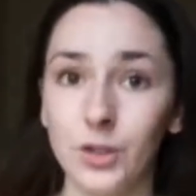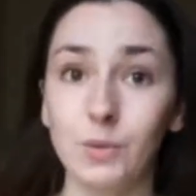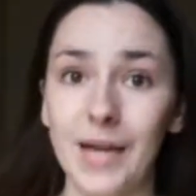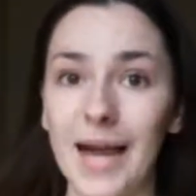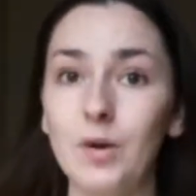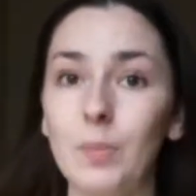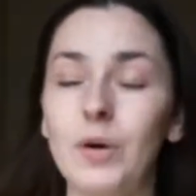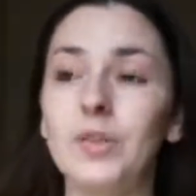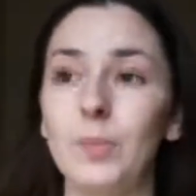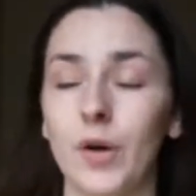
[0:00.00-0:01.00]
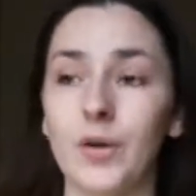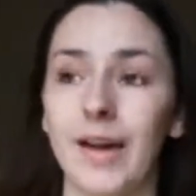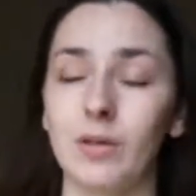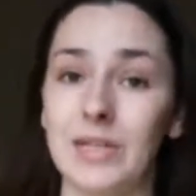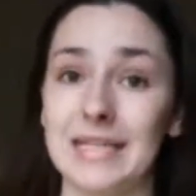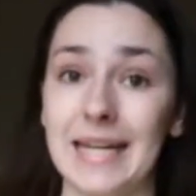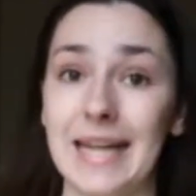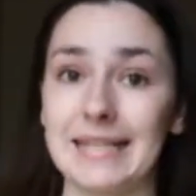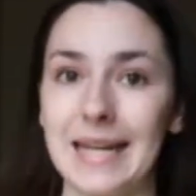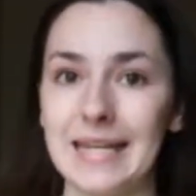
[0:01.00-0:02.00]
You cannot put that prokaryotic
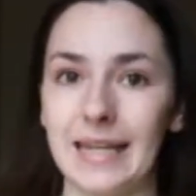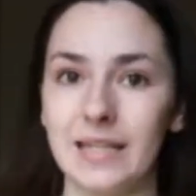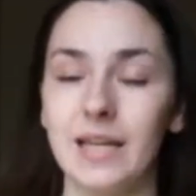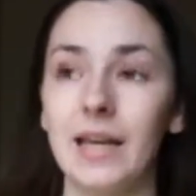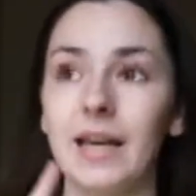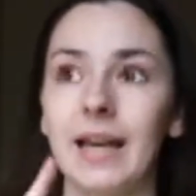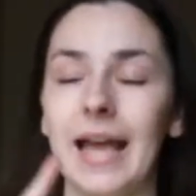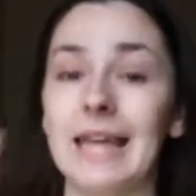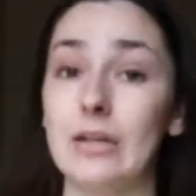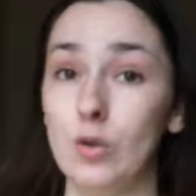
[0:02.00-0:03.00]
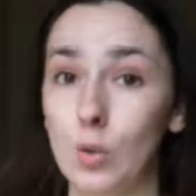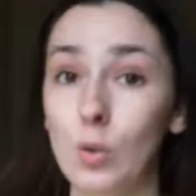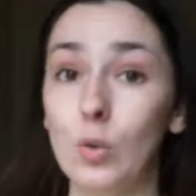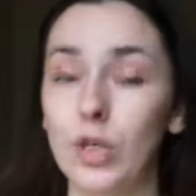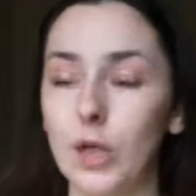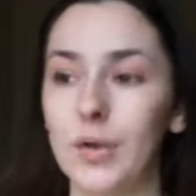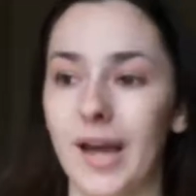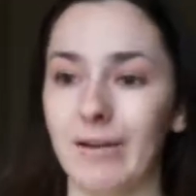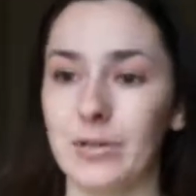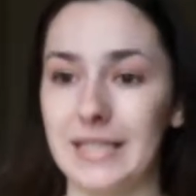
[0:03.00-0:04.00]
DNA is naked, ignore
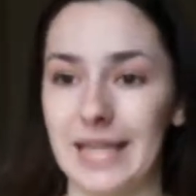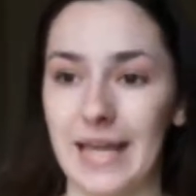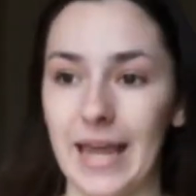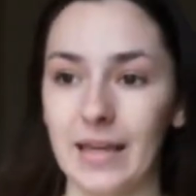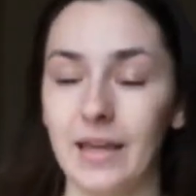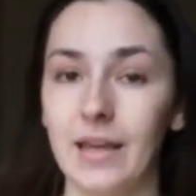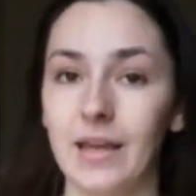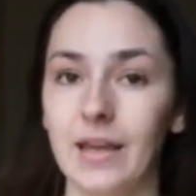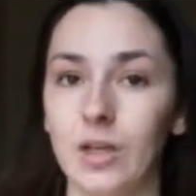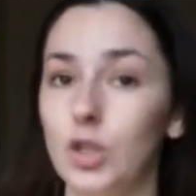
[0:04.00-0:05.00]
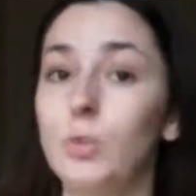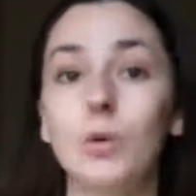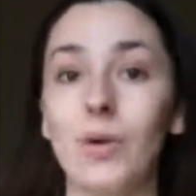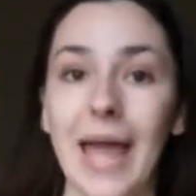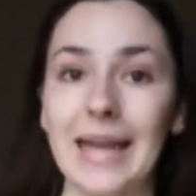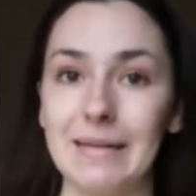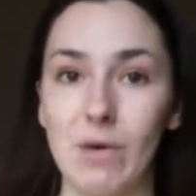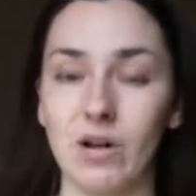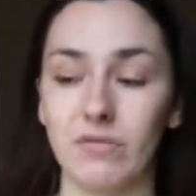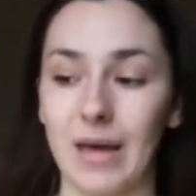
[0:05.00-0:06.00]
eukaryotic DNA. You will not get any
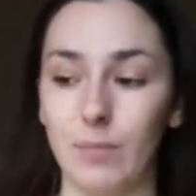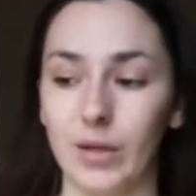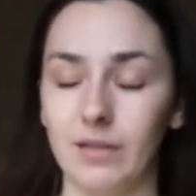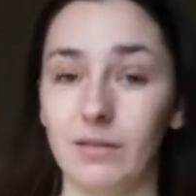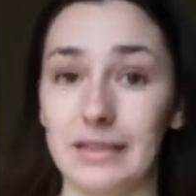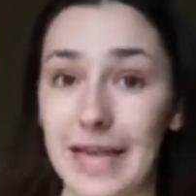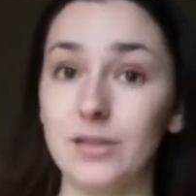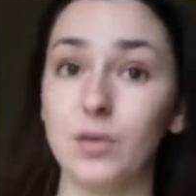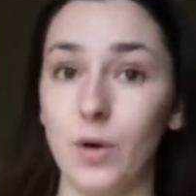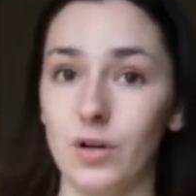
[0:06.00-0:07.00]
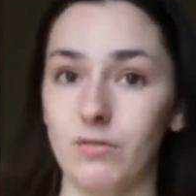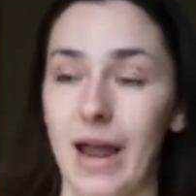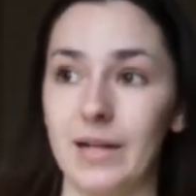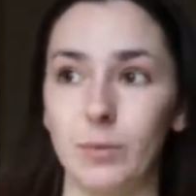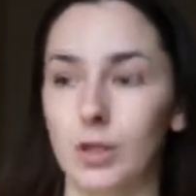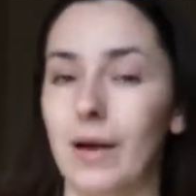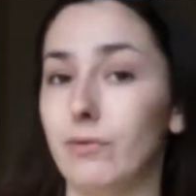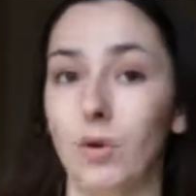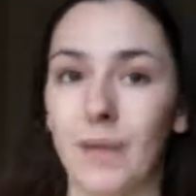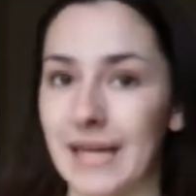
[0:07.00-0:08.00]
marks at that point. Yes, you are correct, but you
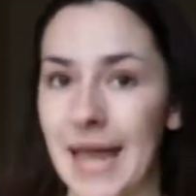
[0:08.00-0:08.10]
have not